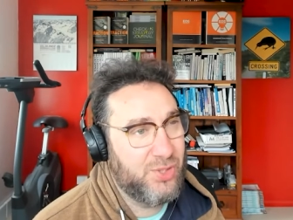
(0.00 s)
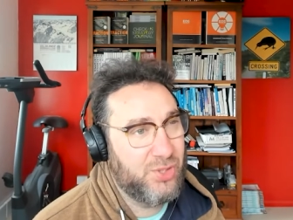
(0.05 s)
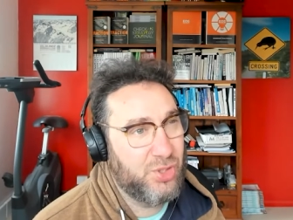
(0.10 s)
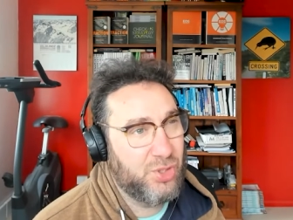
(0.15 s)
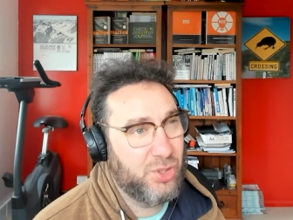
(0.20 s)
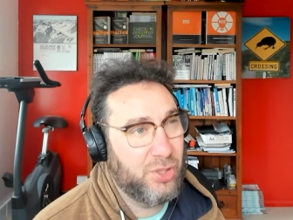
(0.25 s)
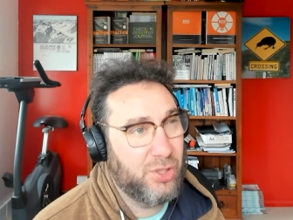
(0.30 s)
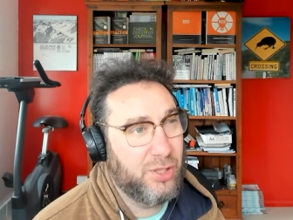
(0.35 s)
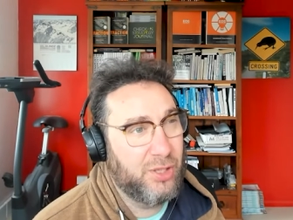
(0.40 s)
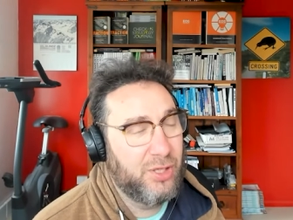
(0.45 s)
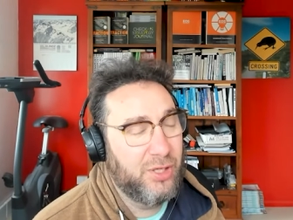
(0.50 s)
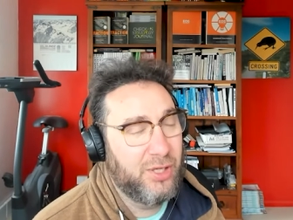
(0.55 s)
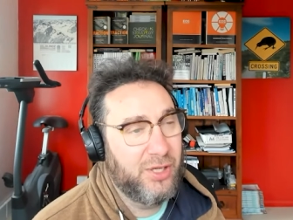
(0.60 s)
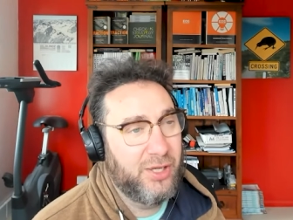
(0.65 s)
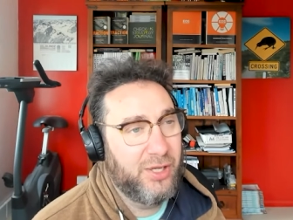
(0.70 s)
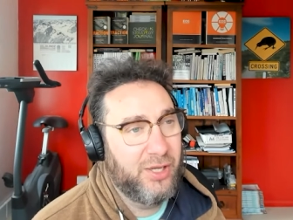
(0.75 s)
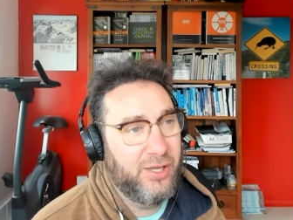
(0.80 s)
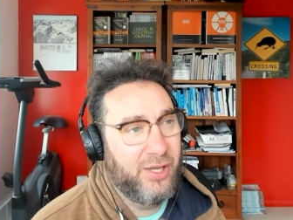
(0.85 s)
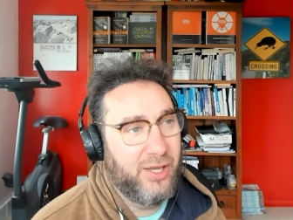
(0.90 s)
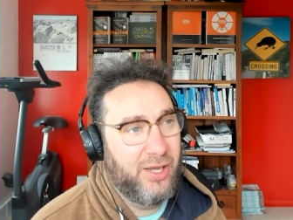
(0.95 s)
chart.
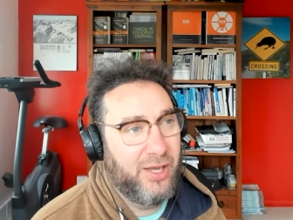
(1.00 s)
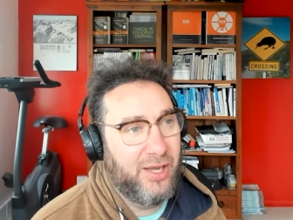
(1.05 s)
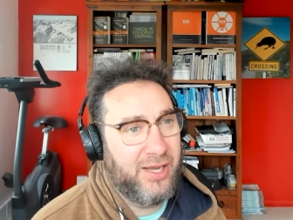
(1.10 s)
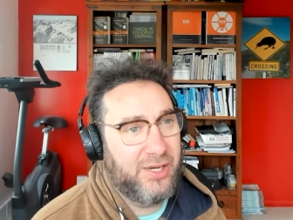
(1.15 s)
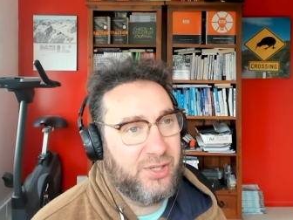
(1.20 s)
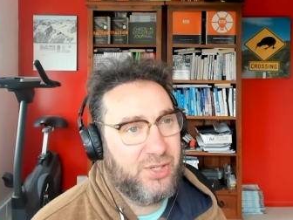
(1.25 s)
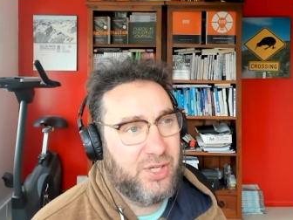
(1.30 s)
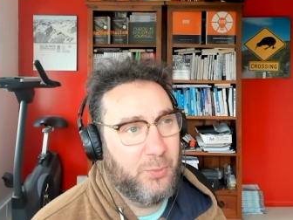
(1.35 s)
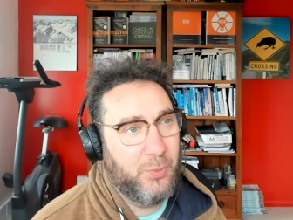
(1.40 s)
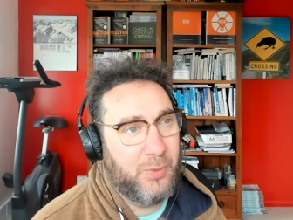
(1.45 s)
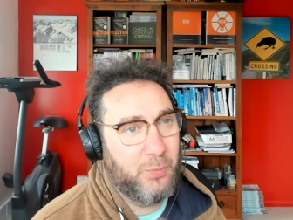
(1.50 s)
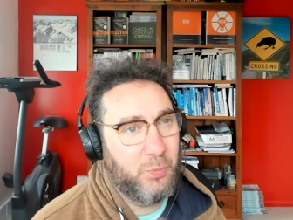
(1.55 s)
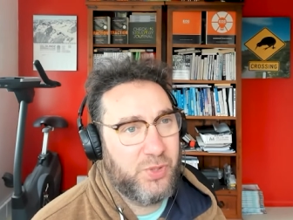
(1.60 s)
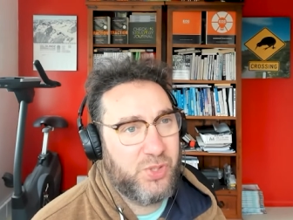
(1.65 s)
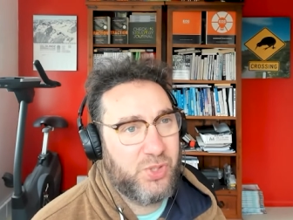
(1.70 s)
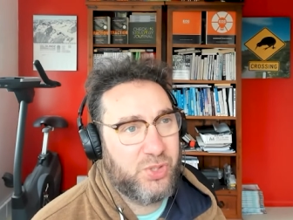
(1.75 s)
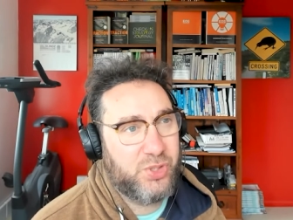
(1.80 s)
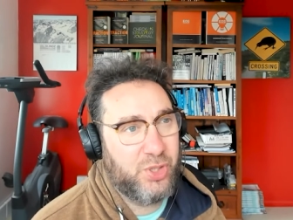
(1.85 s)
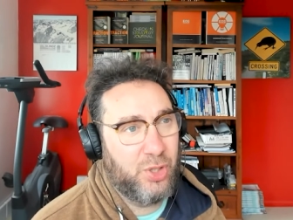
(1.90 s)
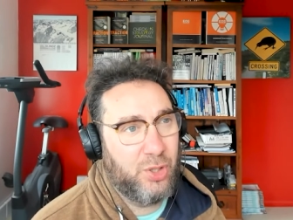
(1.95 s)
Actually, when we
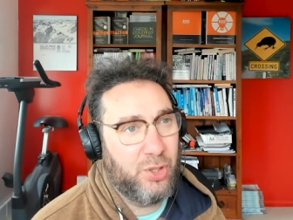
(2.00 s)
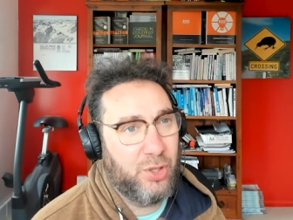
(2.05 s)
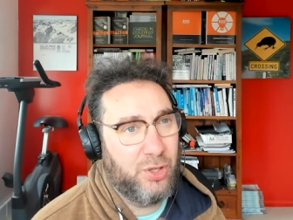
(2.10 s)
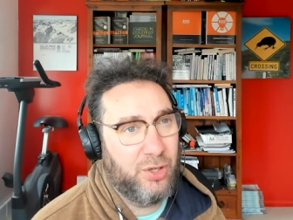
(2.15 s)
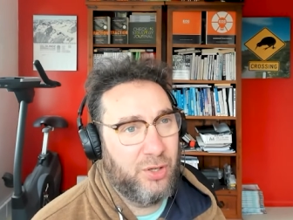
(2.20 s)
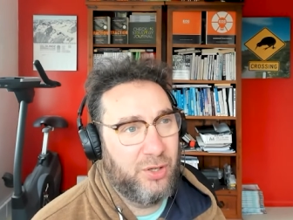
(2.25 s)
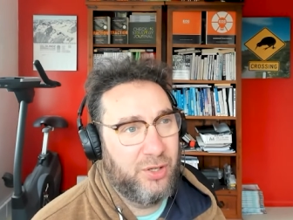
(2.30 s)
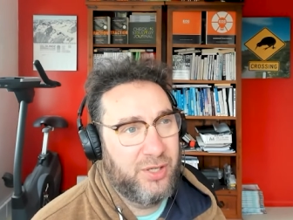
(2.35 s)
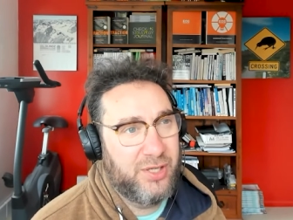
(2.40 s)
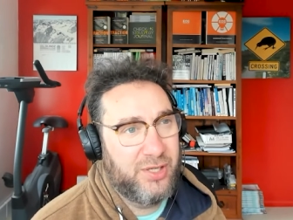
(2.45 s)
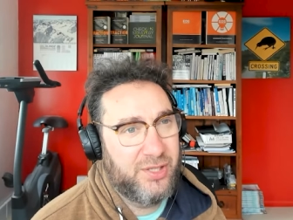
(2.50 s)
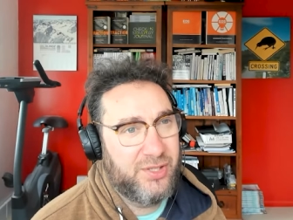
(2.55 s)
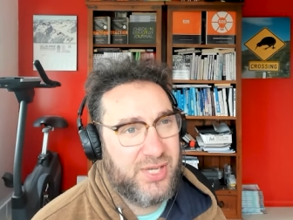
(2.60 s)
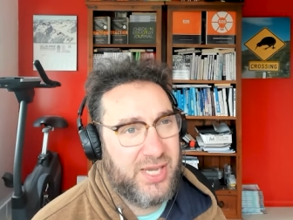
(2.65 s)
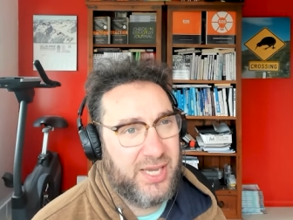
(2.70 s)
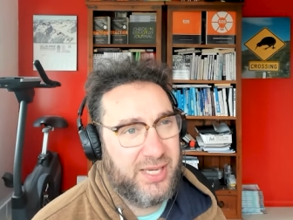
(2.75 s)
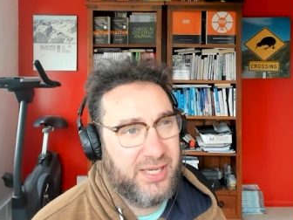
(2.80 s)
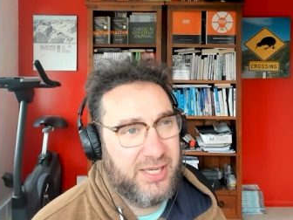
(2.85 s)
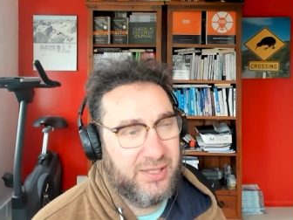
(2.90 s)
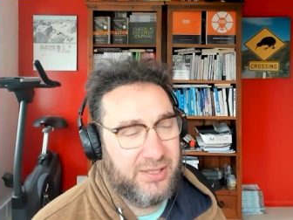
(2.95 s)
start
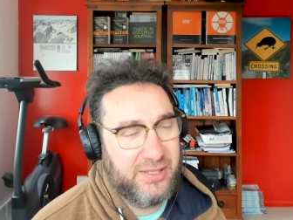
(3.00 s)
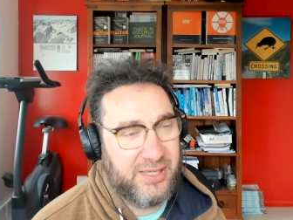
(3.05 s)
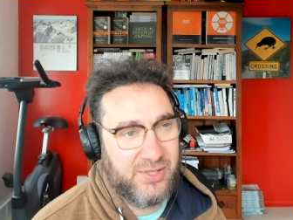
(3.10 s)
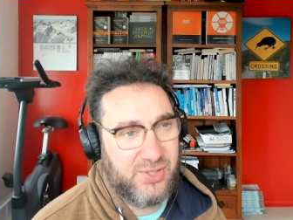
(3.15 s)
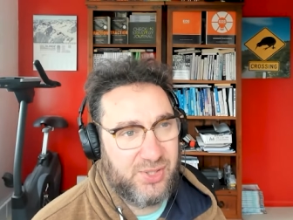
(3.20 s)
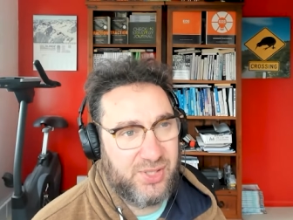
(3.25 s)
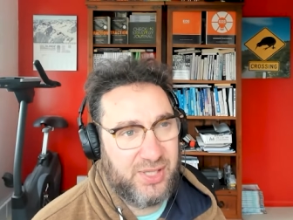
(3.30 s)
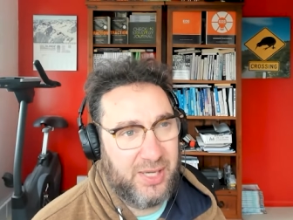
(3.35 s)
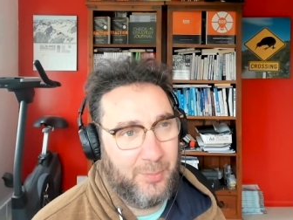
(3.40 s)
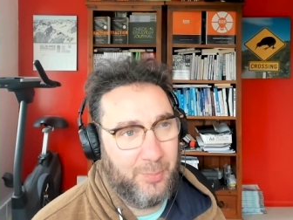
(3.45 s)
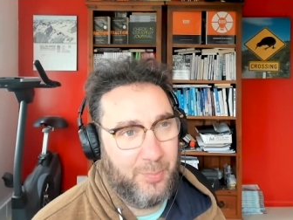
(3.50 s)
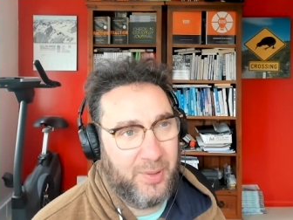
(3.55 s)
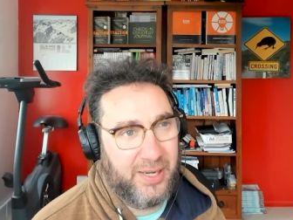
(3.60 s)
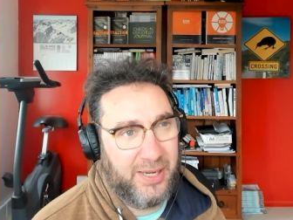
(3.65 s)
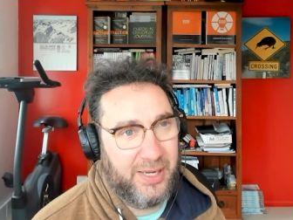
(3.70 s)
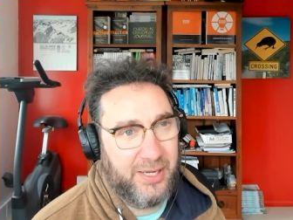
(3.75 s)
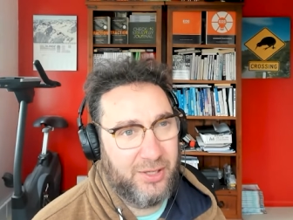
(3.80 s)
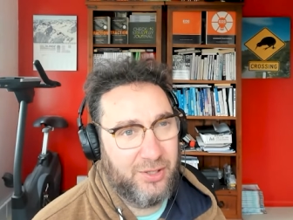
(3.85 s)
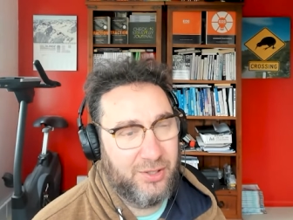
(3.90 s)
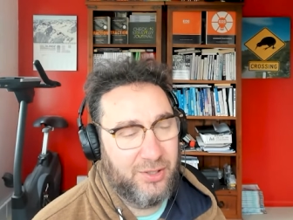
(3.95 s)
taking that step
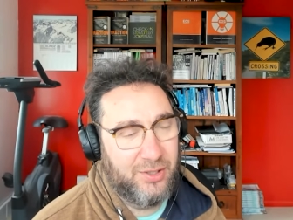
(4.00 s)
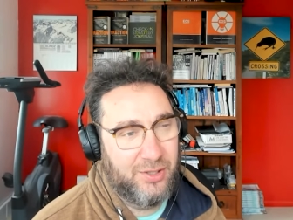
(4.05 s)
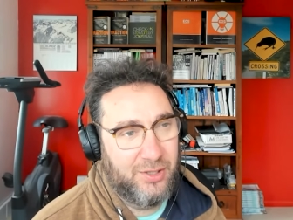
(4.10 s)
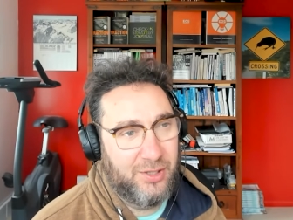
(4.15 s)
back,